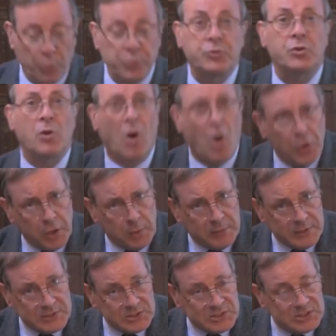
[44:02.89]

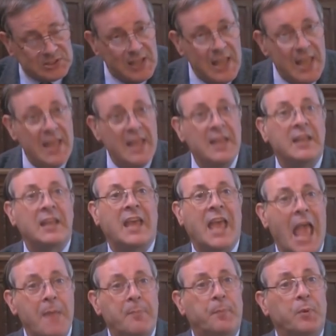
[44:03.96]
autonomous,
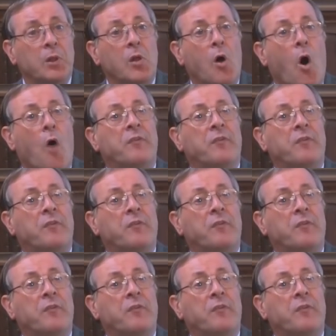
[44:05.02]
capable